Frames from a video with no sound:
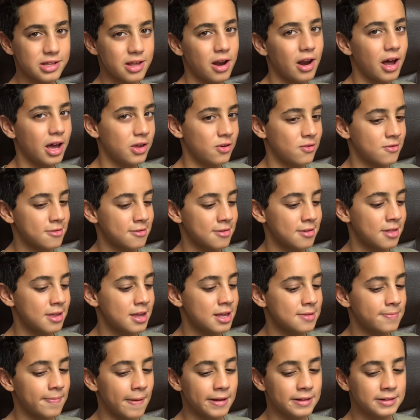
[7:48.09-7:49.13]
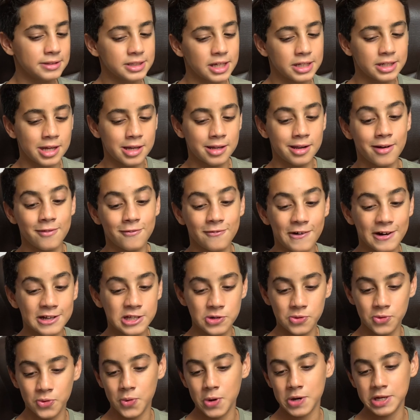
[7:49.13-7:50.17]
I used these paints because I didn't want to
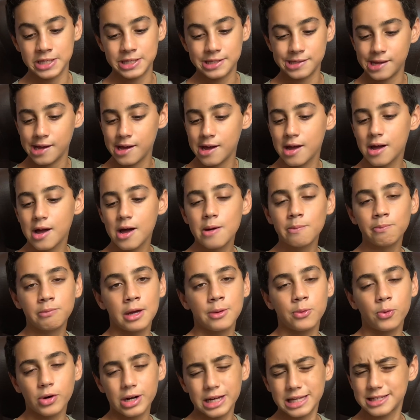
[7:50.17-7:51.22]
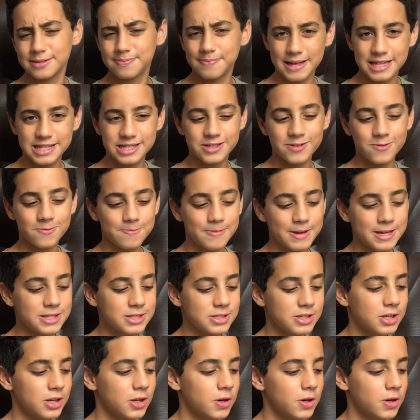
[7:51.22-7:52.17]
waste my more expensive paints,